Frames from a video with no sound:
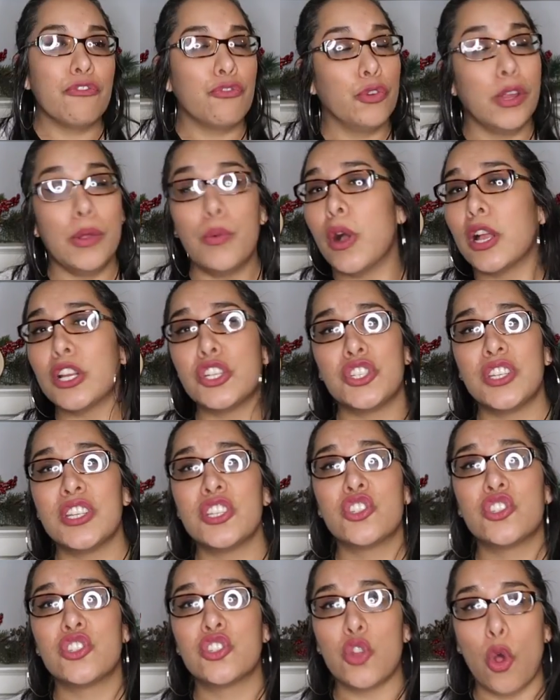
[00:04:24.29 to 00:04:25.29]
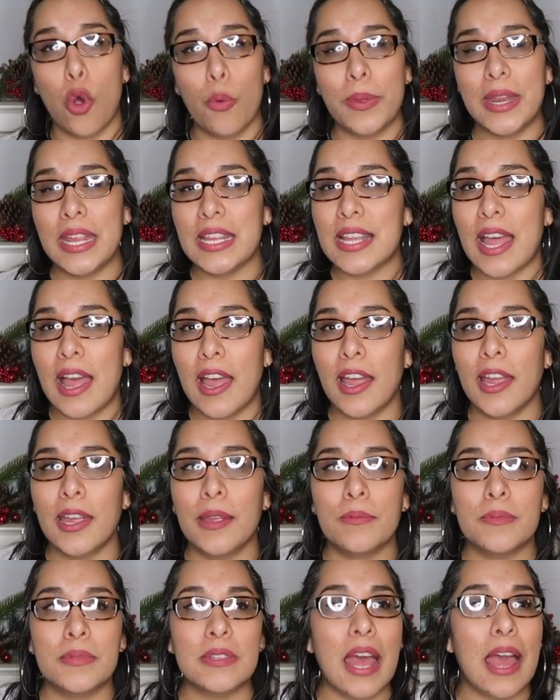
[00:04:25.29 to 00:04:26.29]
I've rewatched this so many
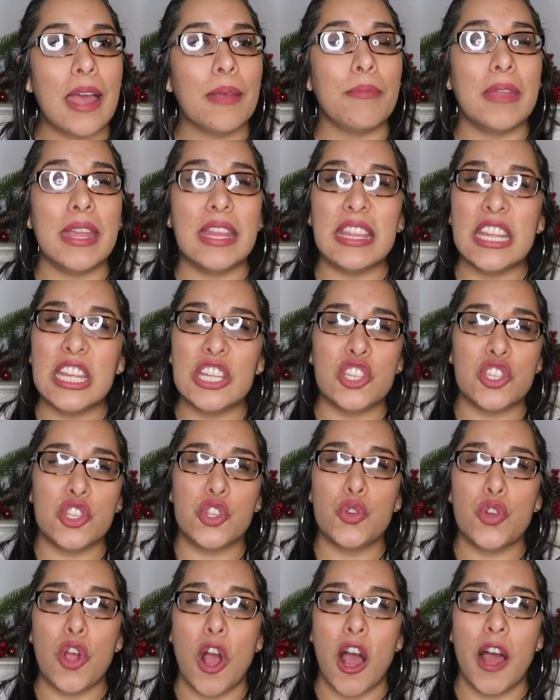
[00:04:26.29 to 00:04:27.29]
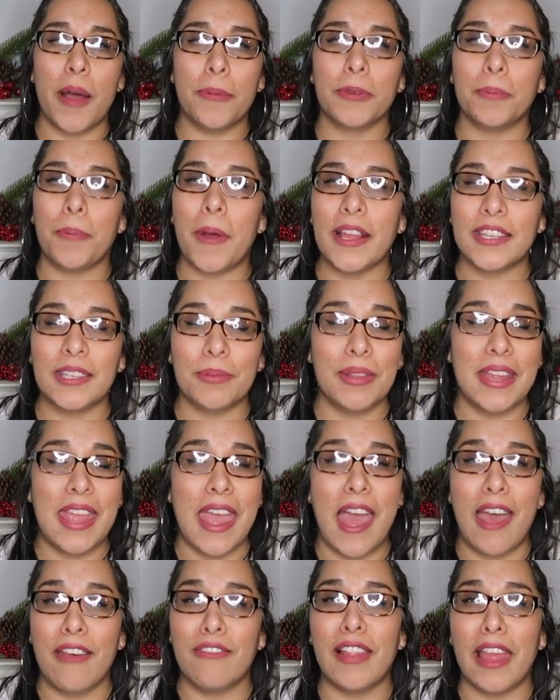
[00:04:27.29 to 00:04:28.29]
times. I mean, these two cops possibly
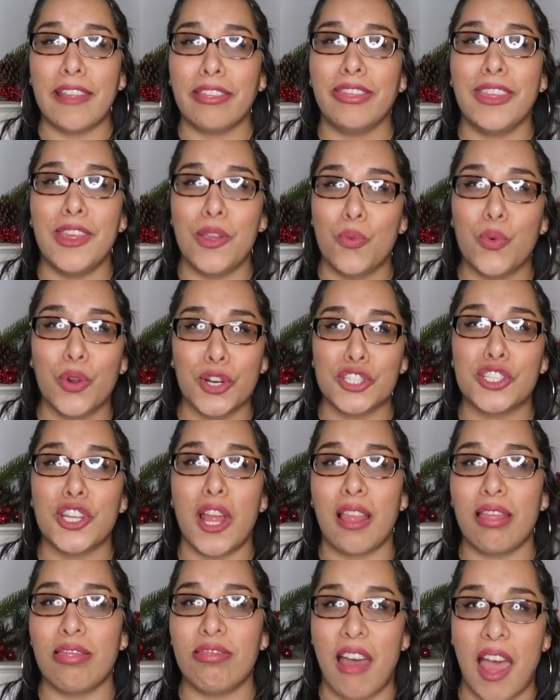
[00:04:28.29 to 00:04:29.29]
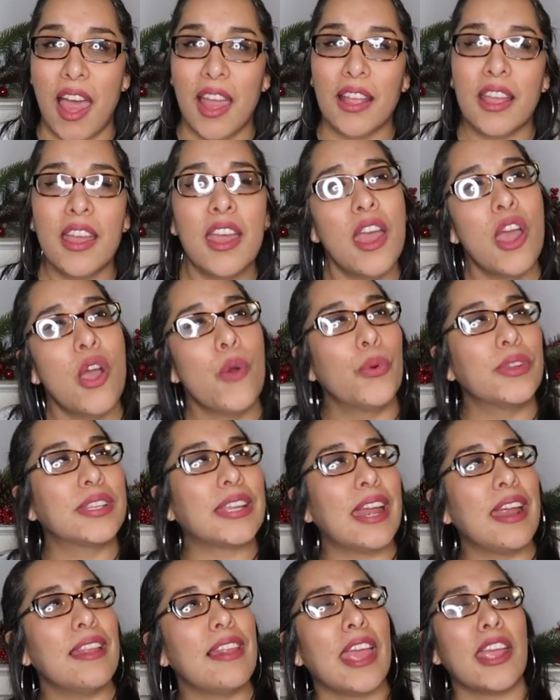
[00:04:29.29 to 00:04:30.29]
have like the worst luck,
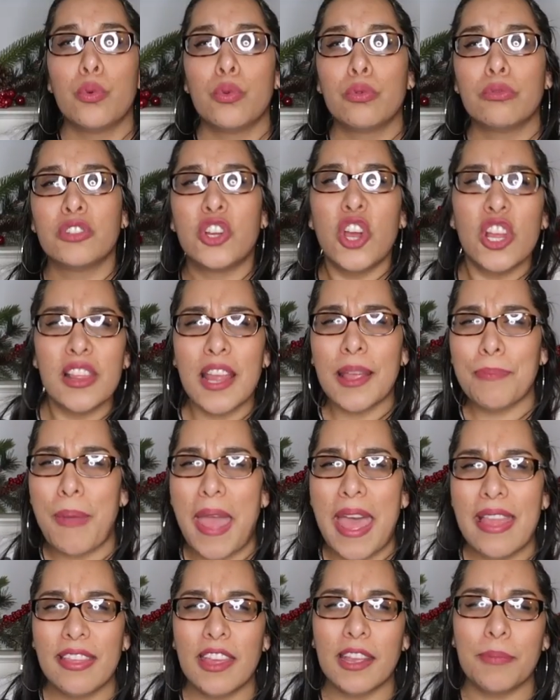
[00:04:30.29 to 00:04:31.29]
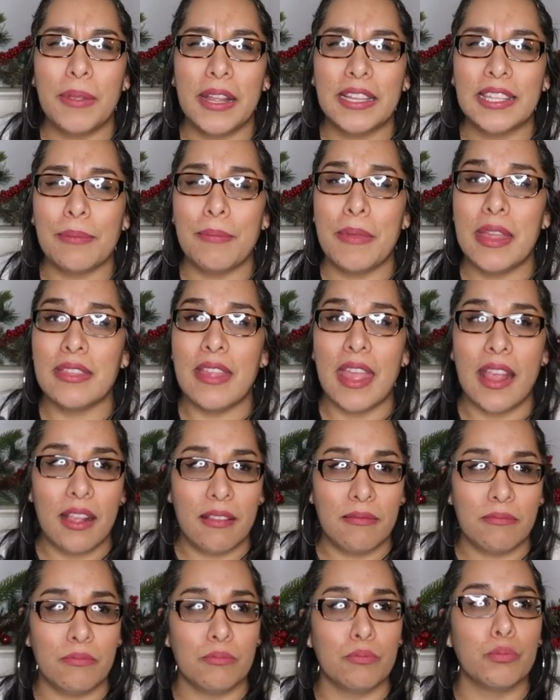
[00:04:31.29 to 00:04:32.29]
which kind of like good luck, bad luck, because I mean,
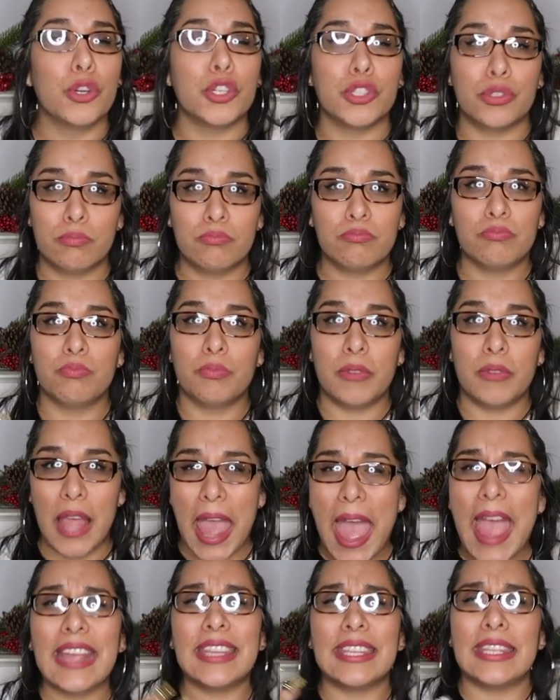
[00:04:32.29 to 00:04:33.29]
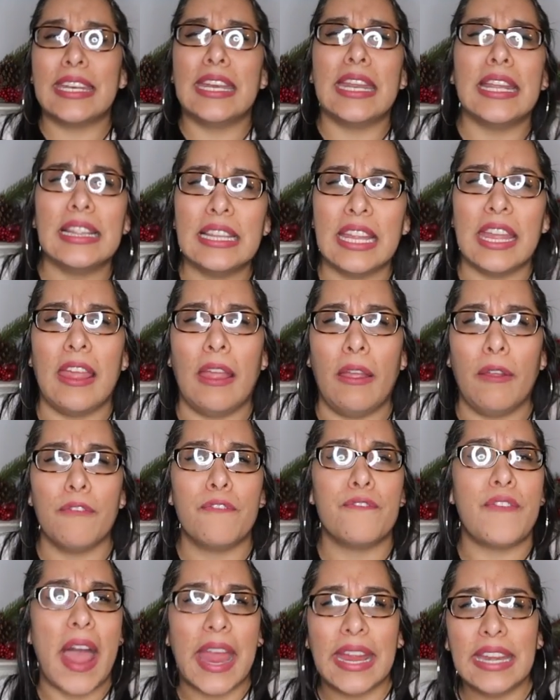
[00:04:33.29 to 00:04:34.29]
they were accidentally
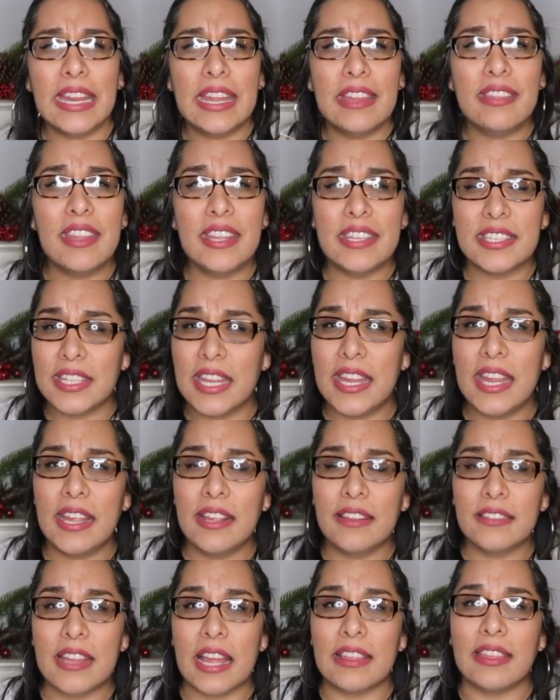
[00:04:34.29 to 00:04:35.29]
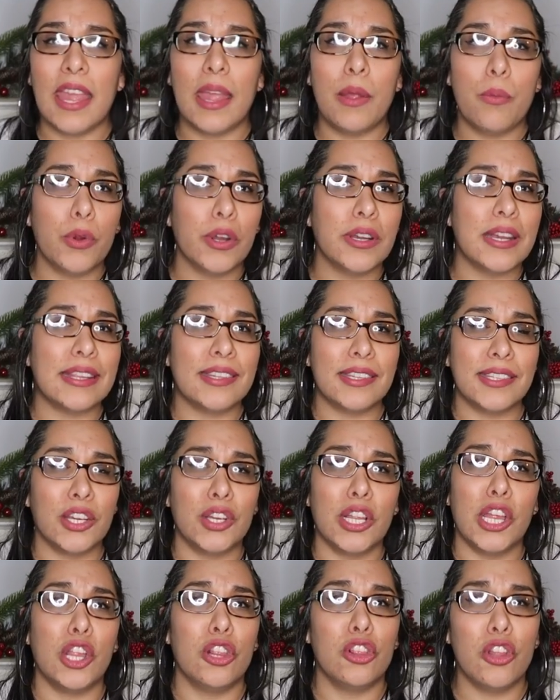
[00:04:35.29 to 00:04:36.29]
finding these things that they weren't
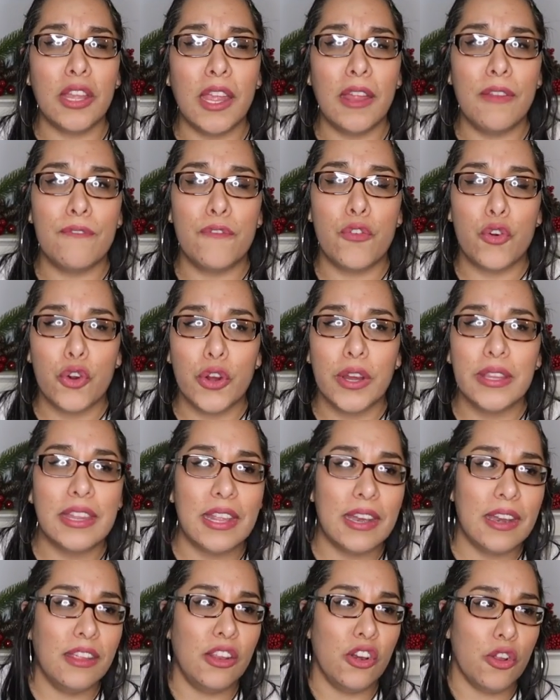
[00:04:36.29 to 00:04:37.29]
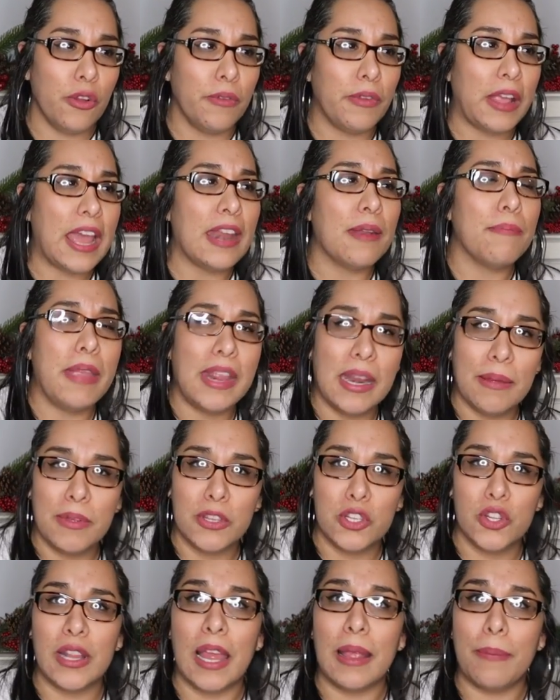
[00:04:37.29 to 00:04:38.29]
necessarily looking for, and then, you know, kind of made them
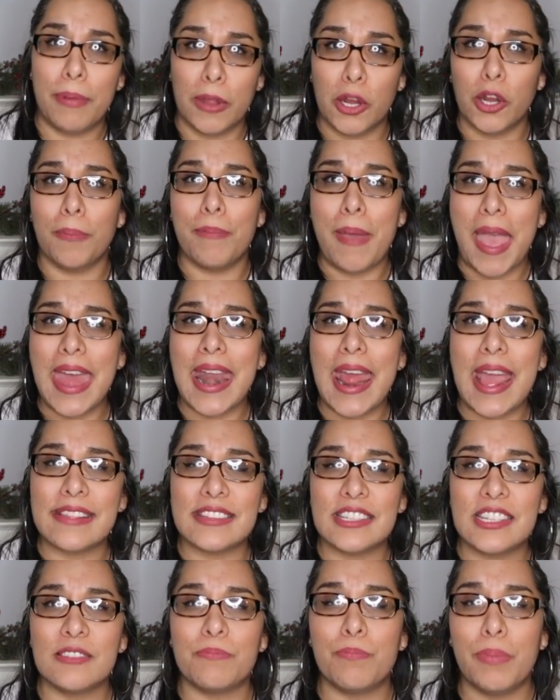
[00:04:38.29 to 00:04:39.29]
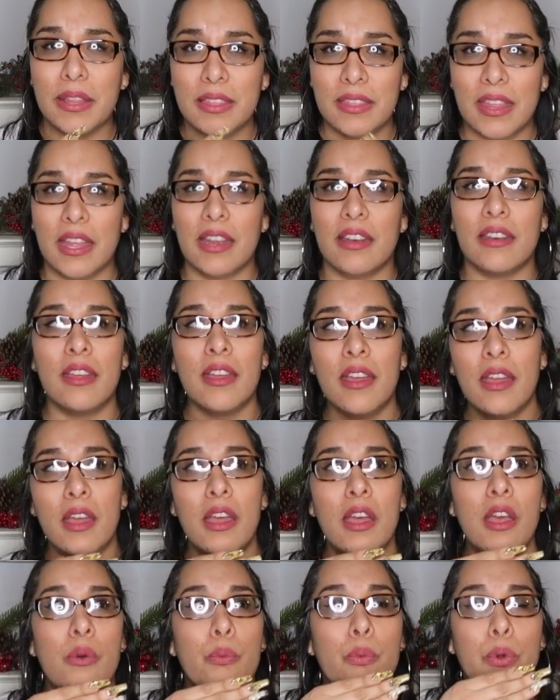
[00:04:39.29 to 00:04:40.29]
into like bigger badasses, but then
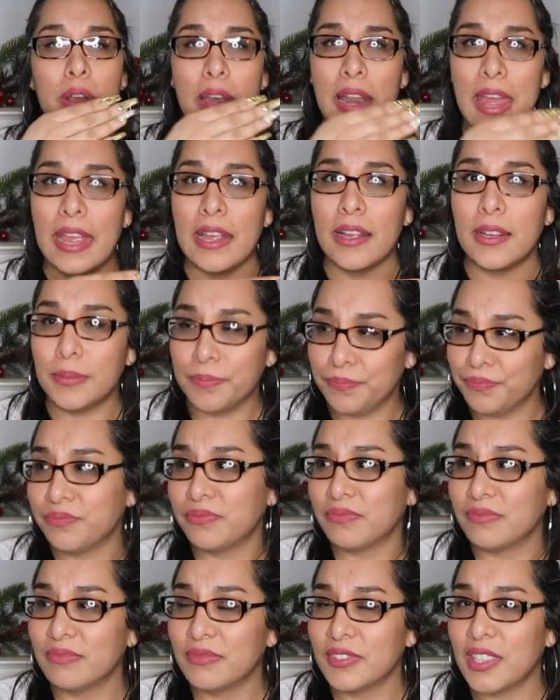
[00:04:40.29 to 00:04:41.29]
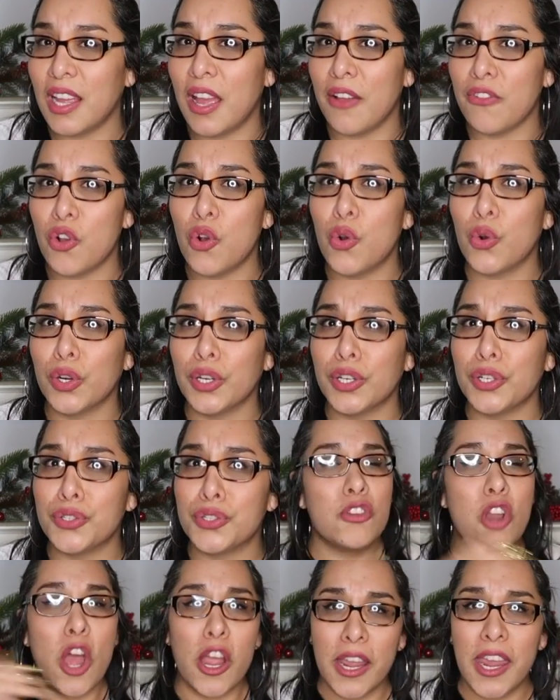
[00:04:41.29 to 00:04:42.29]
were like, of
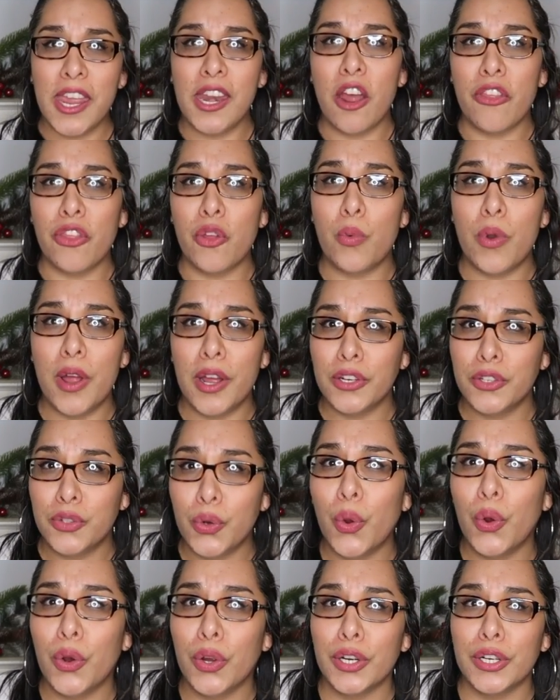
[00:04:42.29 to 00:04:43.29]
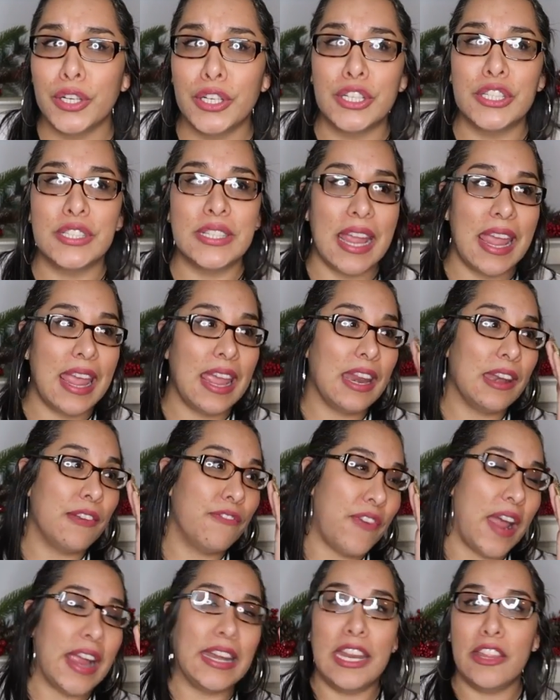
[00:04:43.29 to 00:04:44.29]
course, knocking on the wrong doors
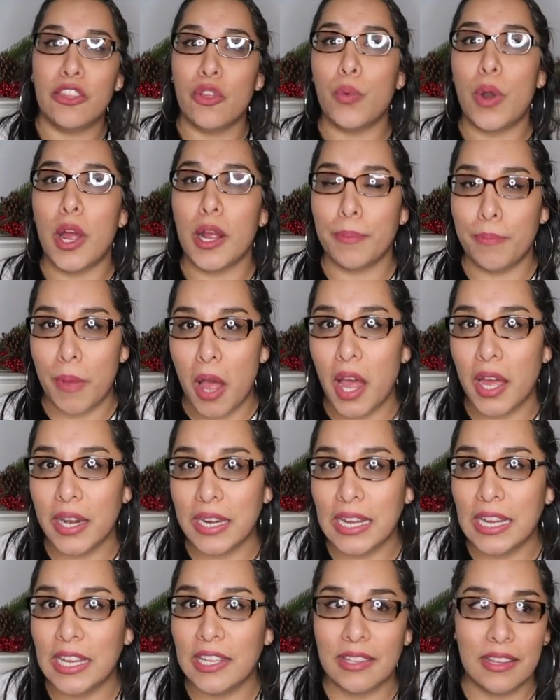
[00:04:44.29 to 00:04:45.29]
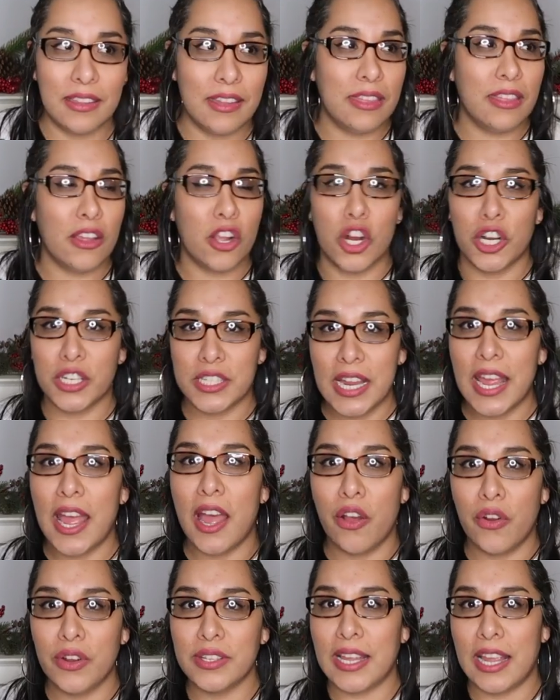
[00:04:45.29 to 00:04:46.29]
and finding the wrong bodies, and then the
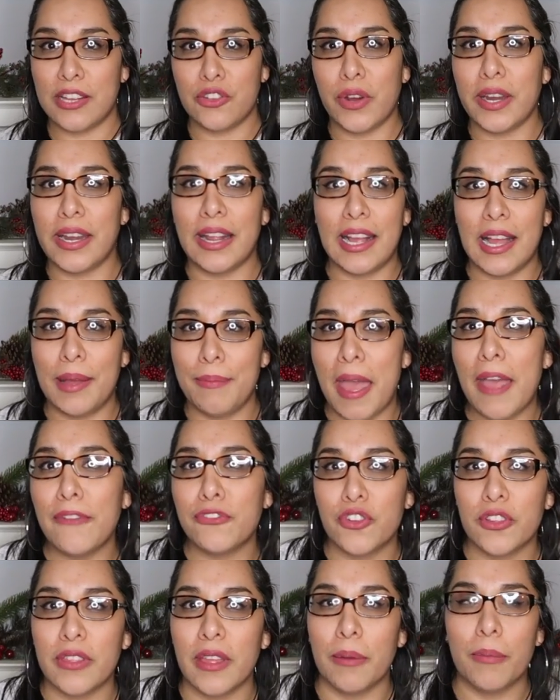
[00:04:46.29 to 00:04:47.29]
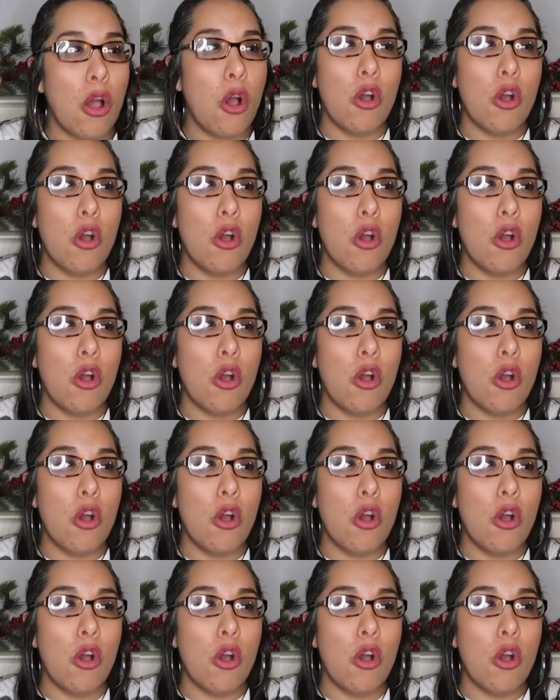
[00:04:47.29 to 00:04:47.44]
cartel is like trying to come after them.